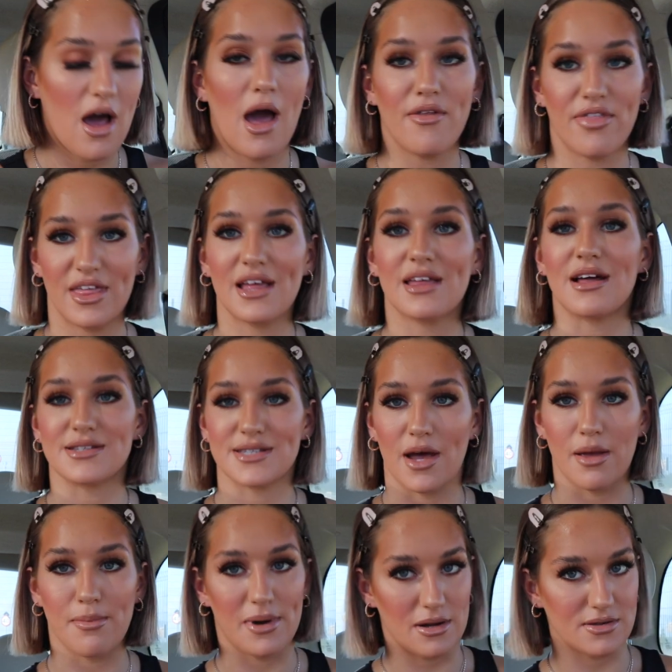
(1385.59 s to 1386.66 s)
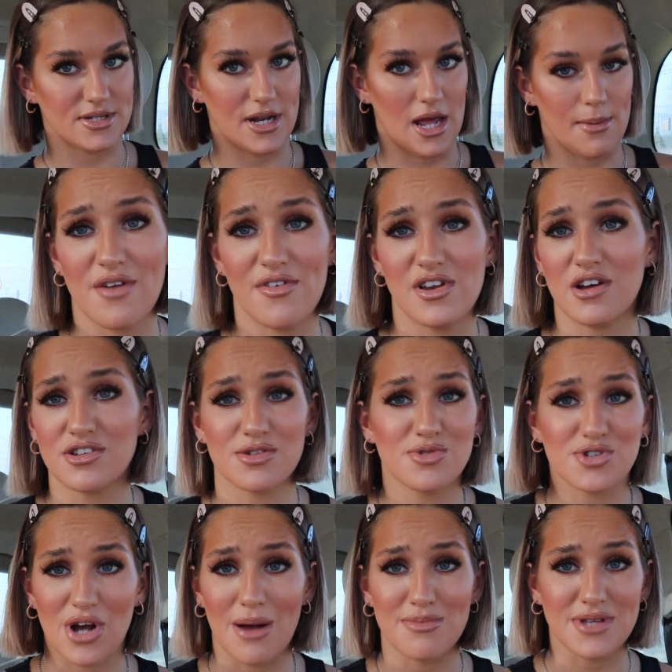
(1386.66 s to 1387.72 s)
I think that's how you pronounce her name. If you're not
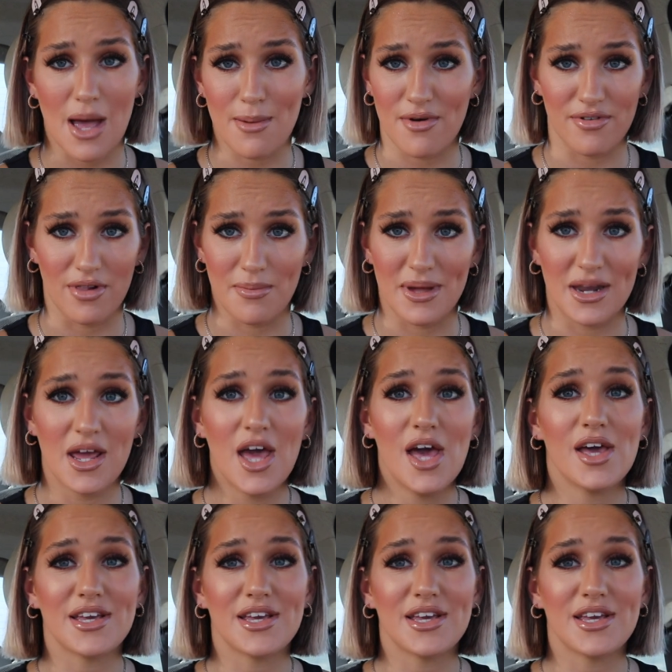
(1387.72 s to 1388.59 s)
subscribed to Emma Fleming,